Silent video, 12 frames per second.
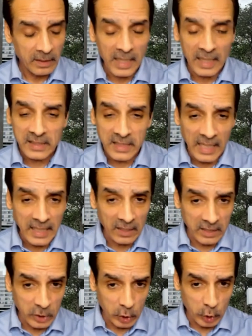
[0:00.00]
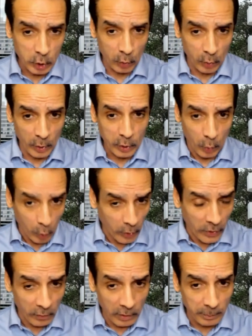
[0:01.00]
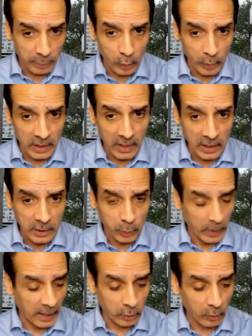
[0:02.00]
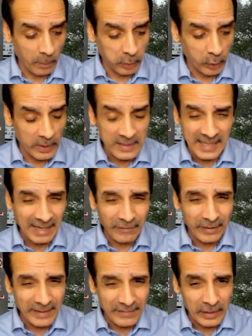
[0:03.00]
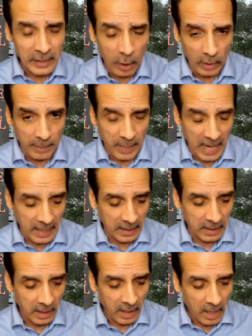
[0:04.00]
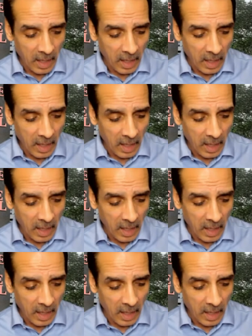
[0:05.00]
that take out this insurance on their employees without their employees ever even knowing about it.